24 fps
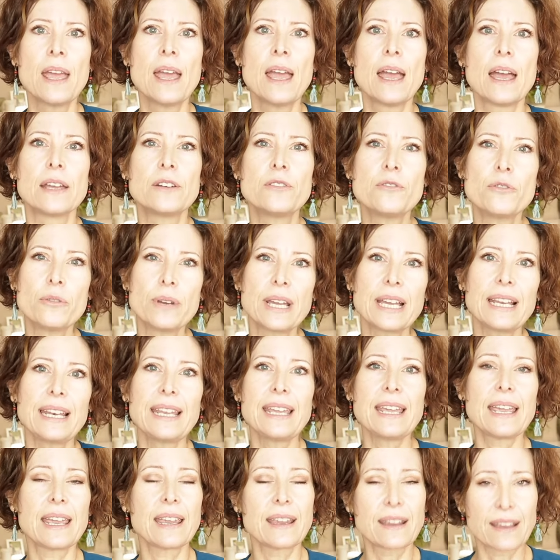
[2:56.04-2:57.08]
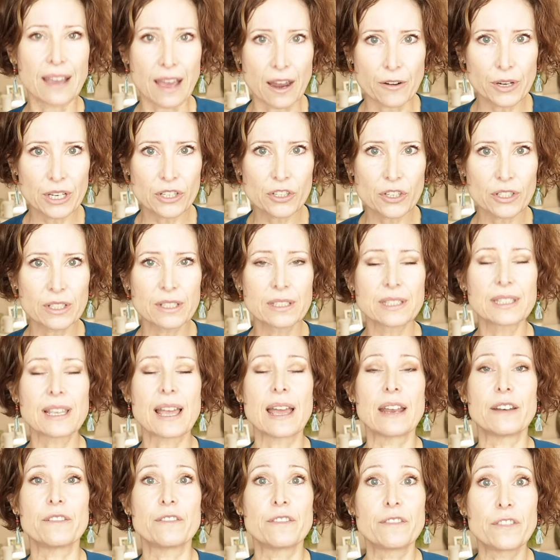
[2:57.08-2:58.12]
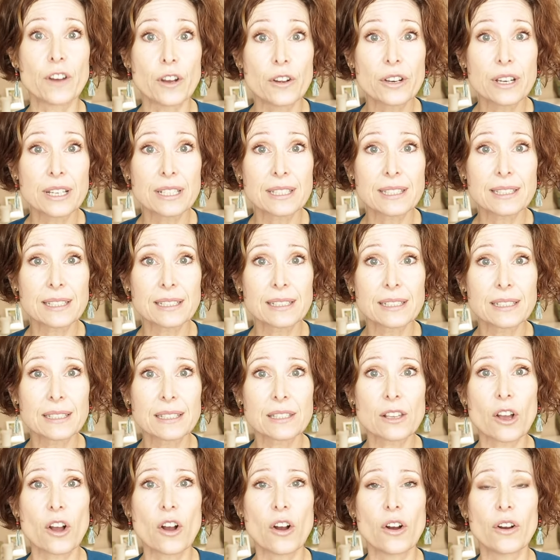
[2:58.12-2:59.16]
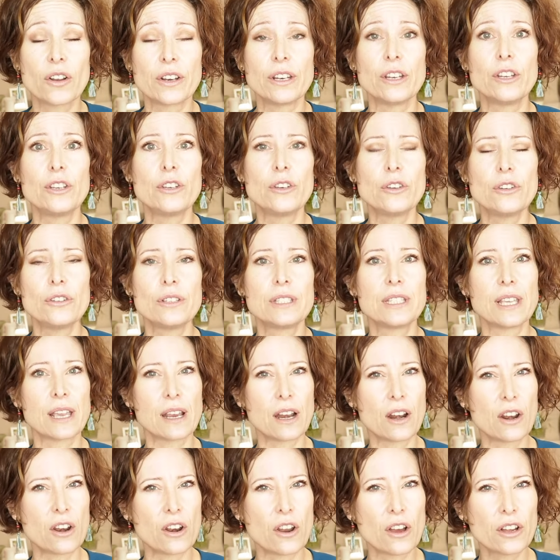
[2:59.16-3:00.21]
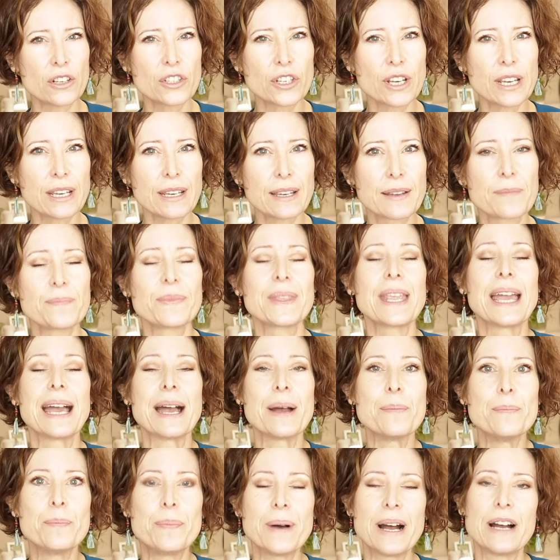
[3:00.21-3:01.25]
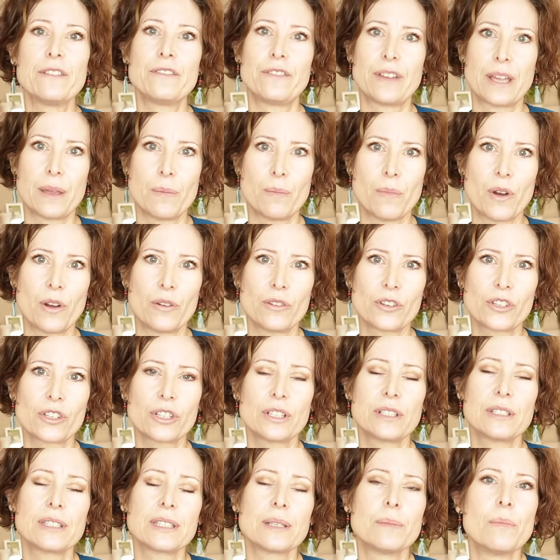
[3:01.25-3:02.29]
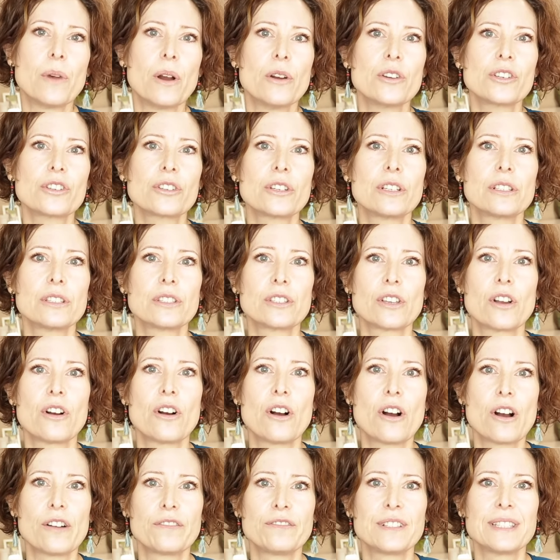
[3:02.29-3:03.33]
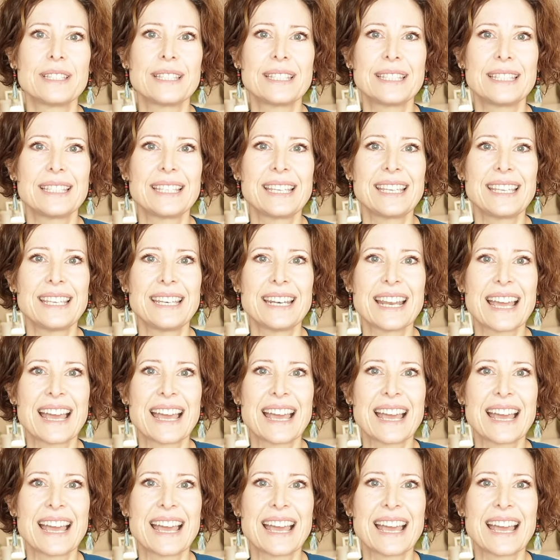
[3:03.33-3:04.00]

it really encourages and focuses on using logic above emotions. Emotions are often seen